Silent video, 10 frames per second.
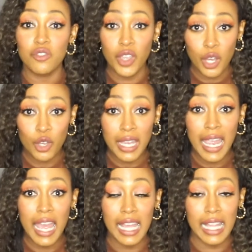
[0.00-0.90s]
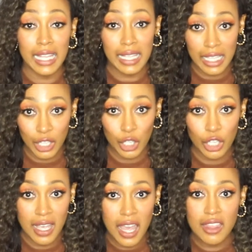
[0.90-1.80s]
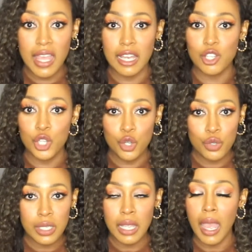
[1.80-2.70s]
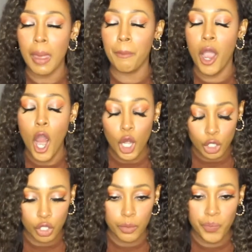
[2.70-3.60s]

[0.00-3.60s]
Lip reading: very clear that choosing a partner